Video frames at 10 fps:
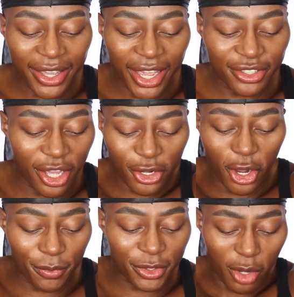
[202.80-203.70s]
I cannot
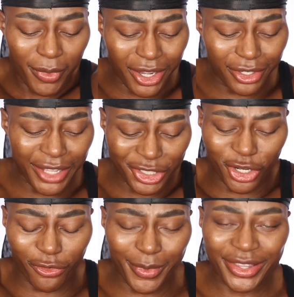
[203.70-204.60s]
cope. So, oh my god, it's actually
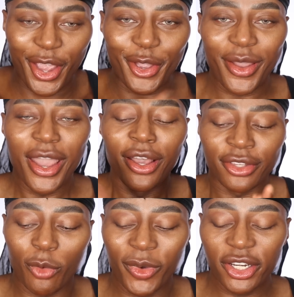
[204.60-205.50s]
covering my tattoo.
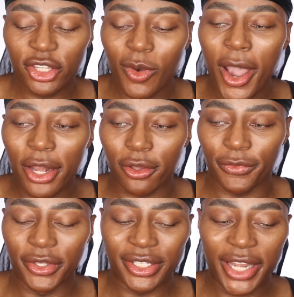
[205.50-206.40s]
So we're gonna do an eye look
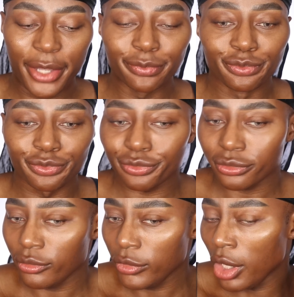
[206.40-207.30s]
for you today.
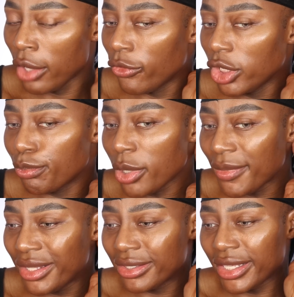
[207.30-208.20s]
I've already prepped
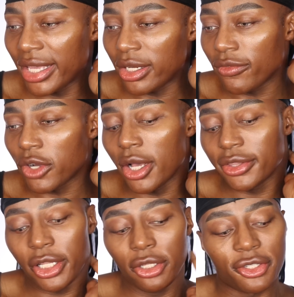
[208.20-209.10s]
my skin. I've got
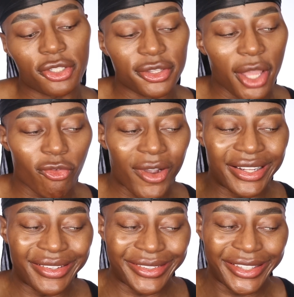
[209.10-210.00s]
on the Sunday
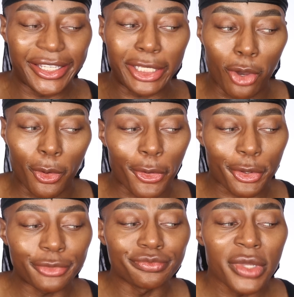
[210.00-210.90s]
Riley CEO
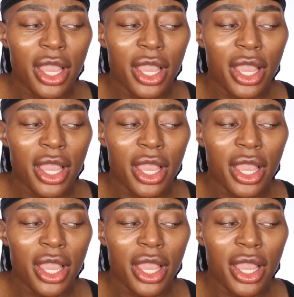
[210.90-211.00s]
oil.